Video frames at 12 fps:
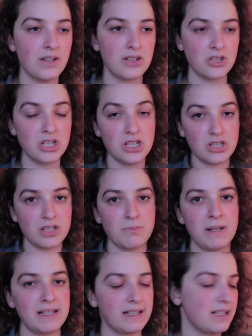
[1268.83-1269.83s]
and she's just
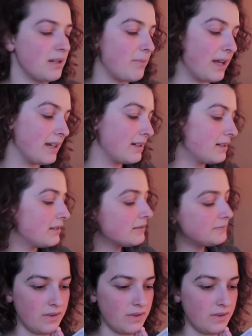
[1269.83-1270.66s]
basically abandoned.